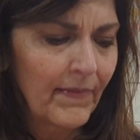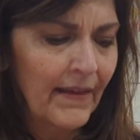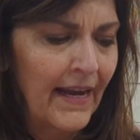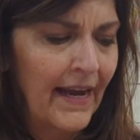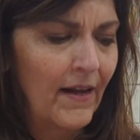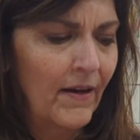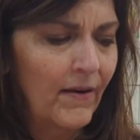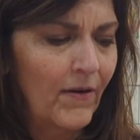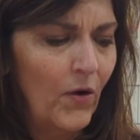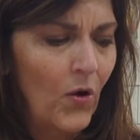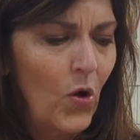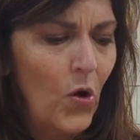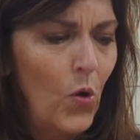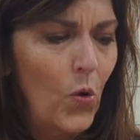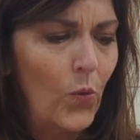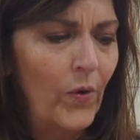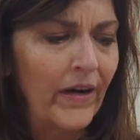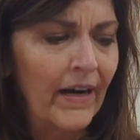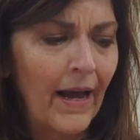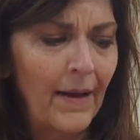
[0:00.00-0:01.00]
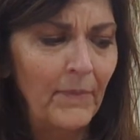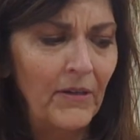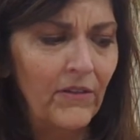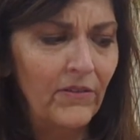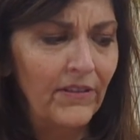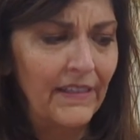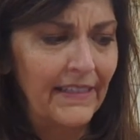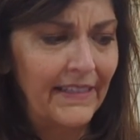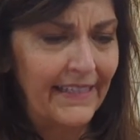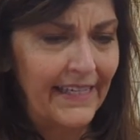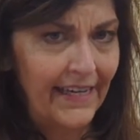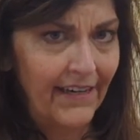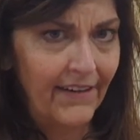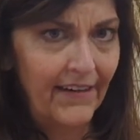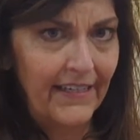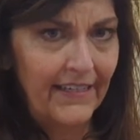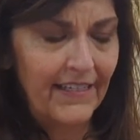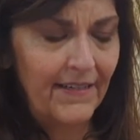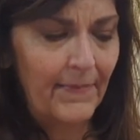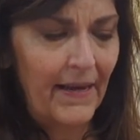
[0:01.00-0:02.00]
And when I'm using
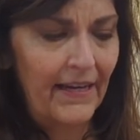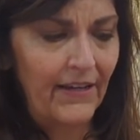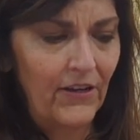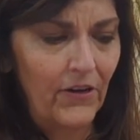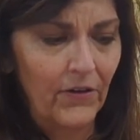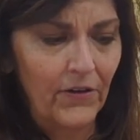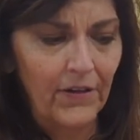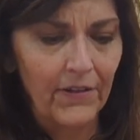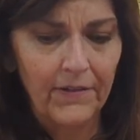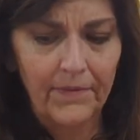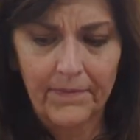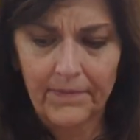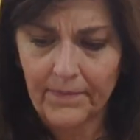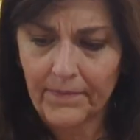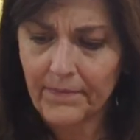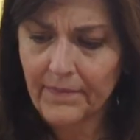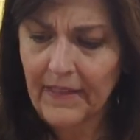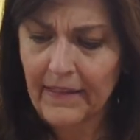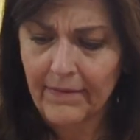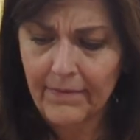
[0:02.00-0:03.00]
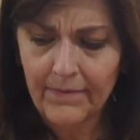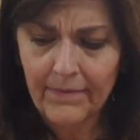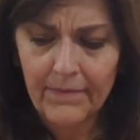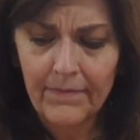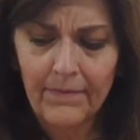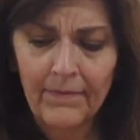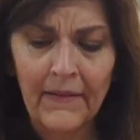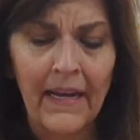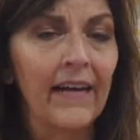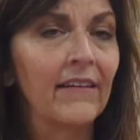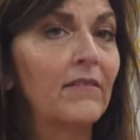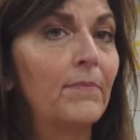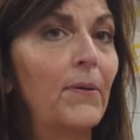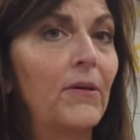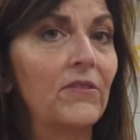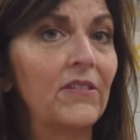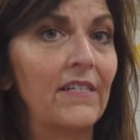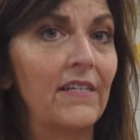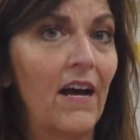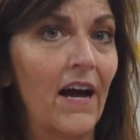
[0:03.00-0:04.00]
dairy to make yogurt, as
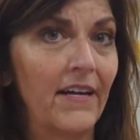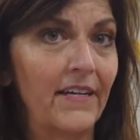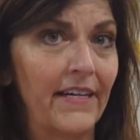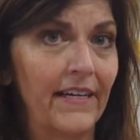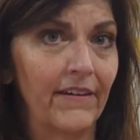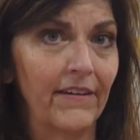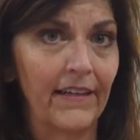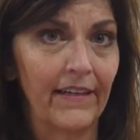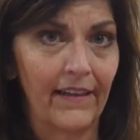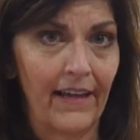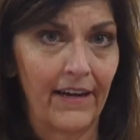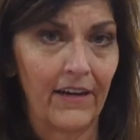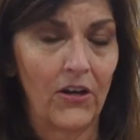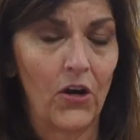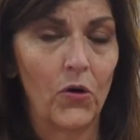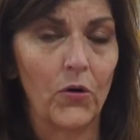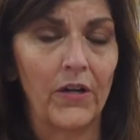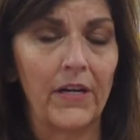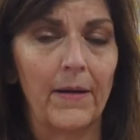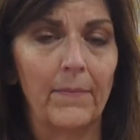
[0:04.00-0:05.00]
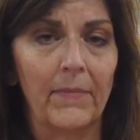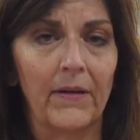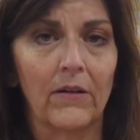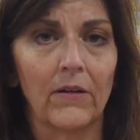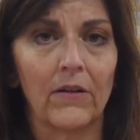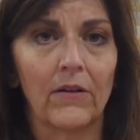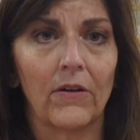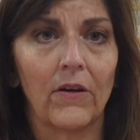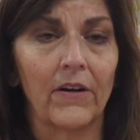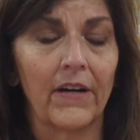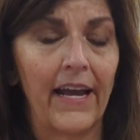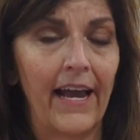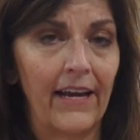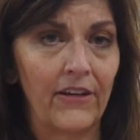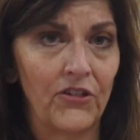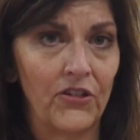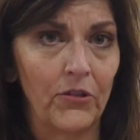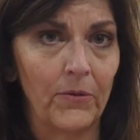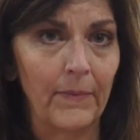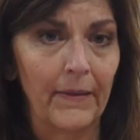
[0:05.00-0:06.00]
opposed to non-dairy, like coconut milk or
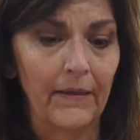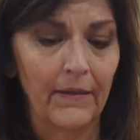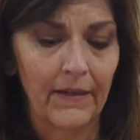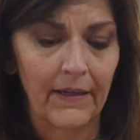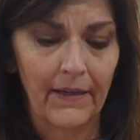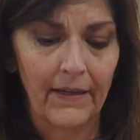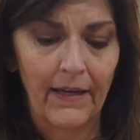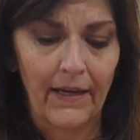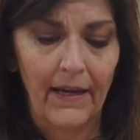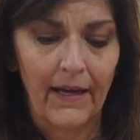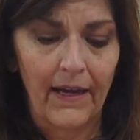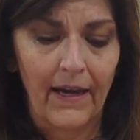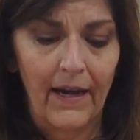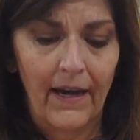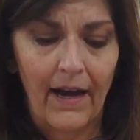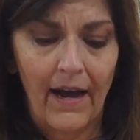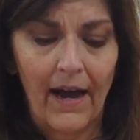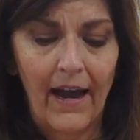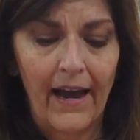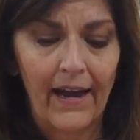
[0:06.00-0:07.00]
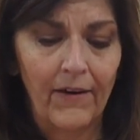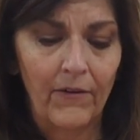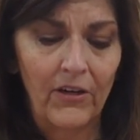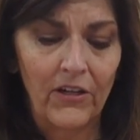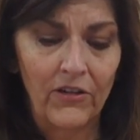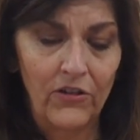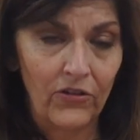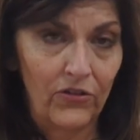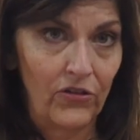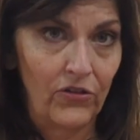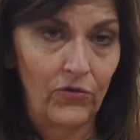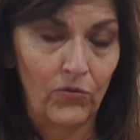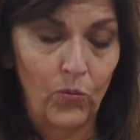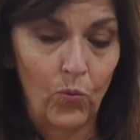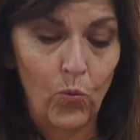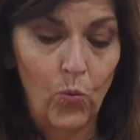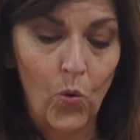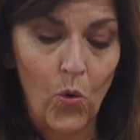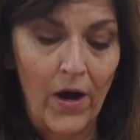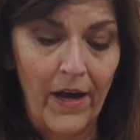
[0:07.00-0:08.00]
cashew milk, I can just use
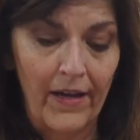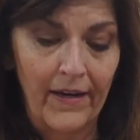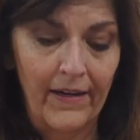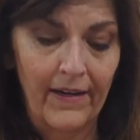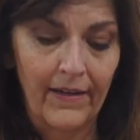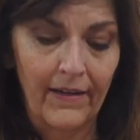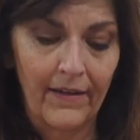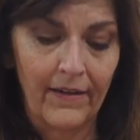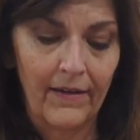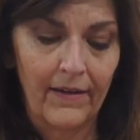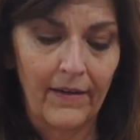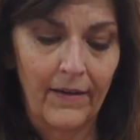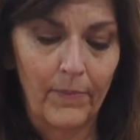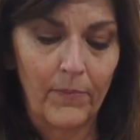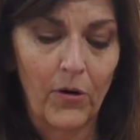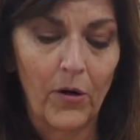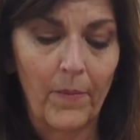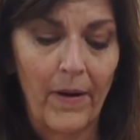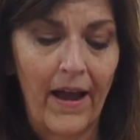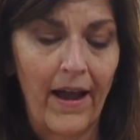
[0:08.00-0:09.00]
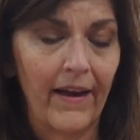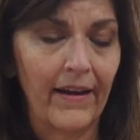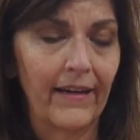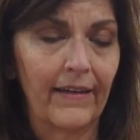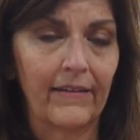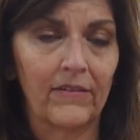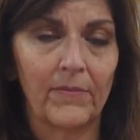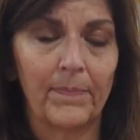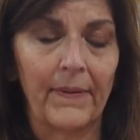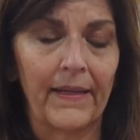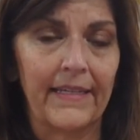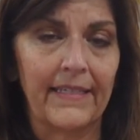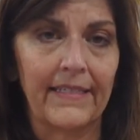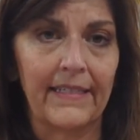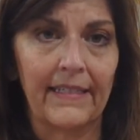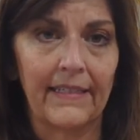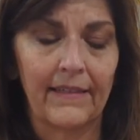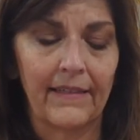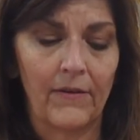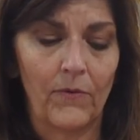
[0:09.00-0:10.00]
1 probiotic is
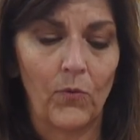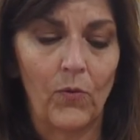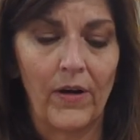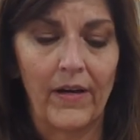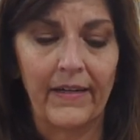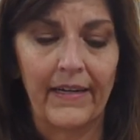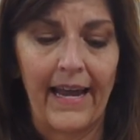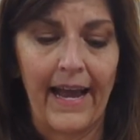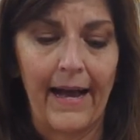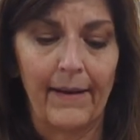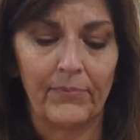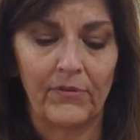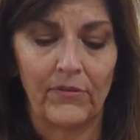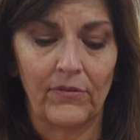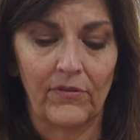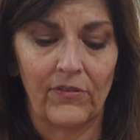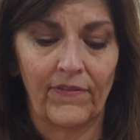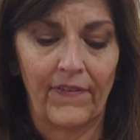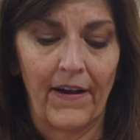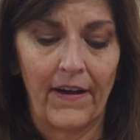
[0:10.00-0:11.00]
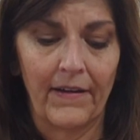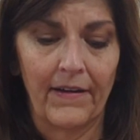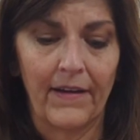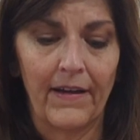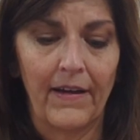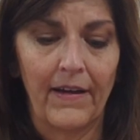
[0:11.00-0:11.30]
plenty. 1 capsule is fine.